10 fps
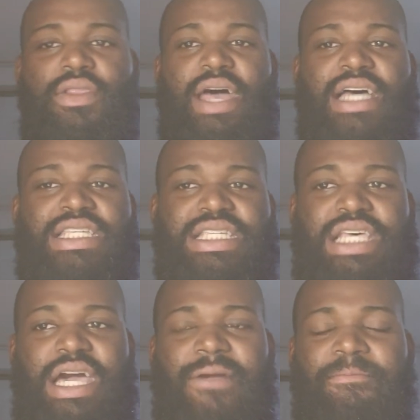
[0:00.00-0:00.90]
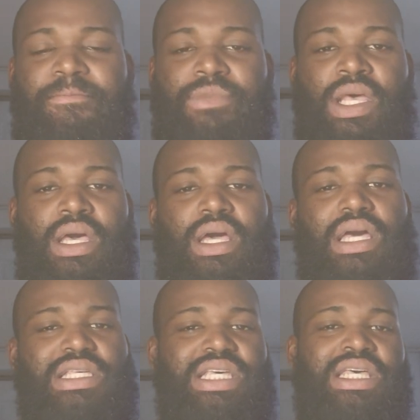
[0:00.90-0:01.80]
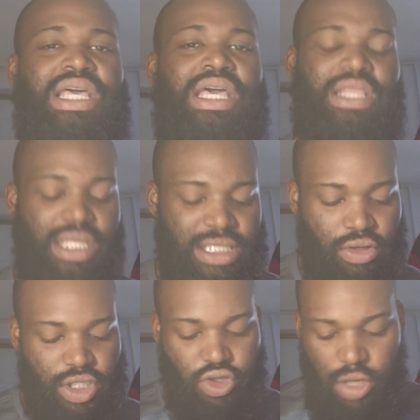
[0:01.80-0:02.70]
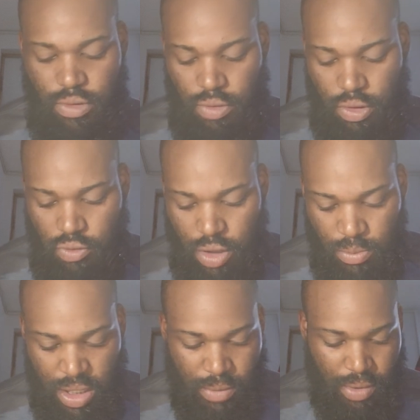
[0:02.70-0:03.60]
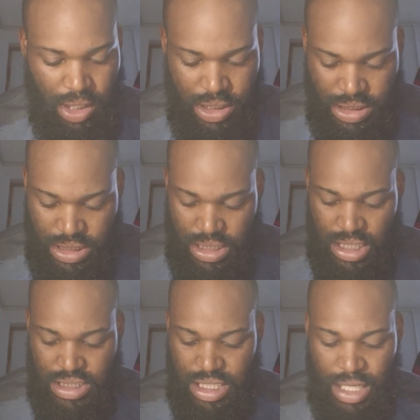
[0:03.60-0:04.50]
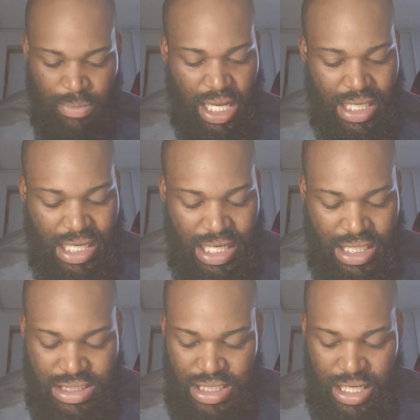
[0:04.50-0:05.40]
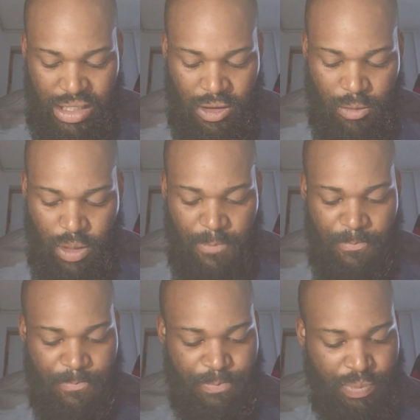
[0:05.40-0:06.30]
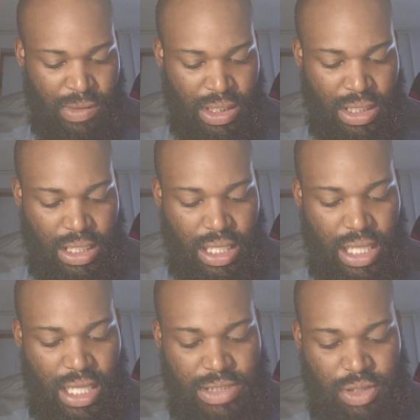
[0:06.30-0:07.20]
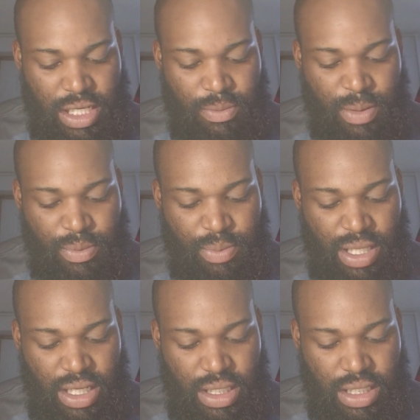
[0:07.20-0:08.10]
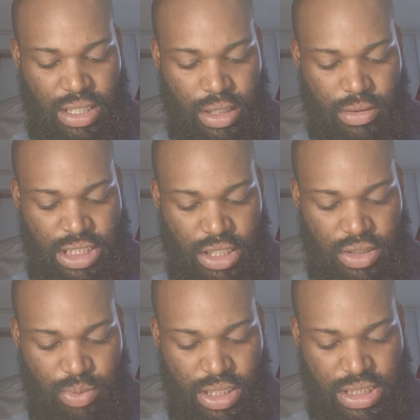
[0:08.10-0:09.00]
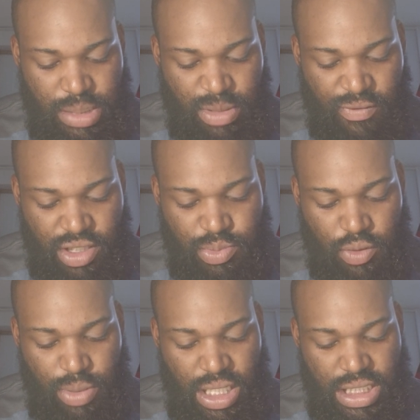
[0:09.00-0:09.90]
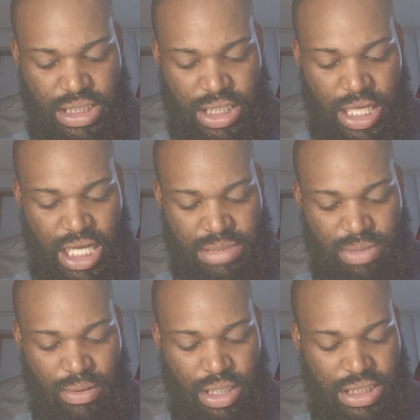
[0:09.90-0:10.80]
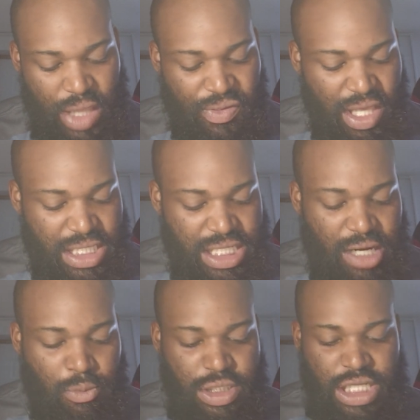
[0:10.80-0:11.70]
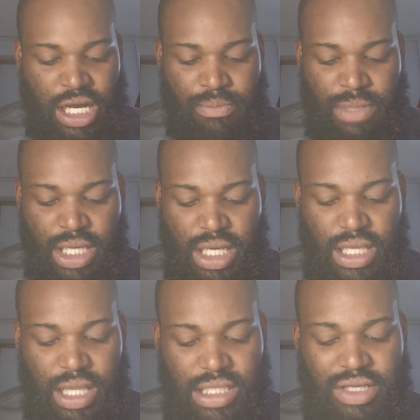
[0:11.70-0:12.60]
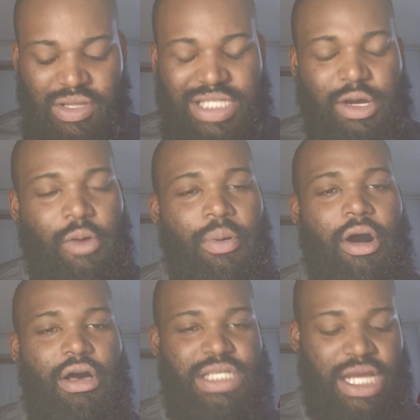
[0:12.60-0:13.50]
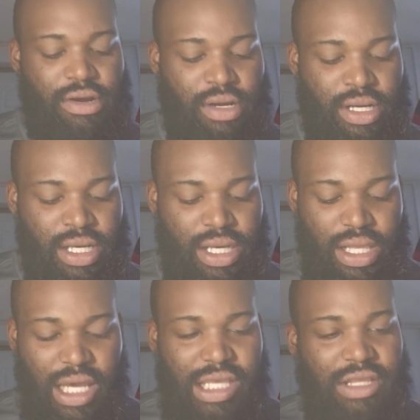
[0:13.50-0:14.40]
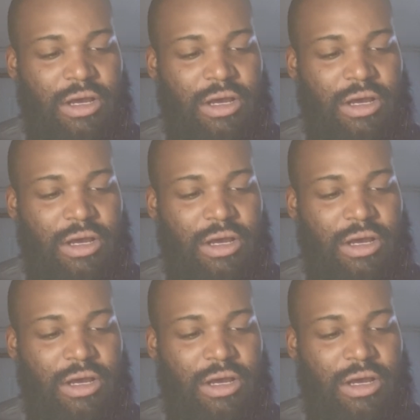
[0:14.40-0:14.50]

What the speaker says: that's just like because let's go to Joel real quick, man, because I get it, it's like but. And that's why I remember being in the shout out to brother Semi Firstborn, being in his class, man, because I think he said it one time, and like this whole pause era, like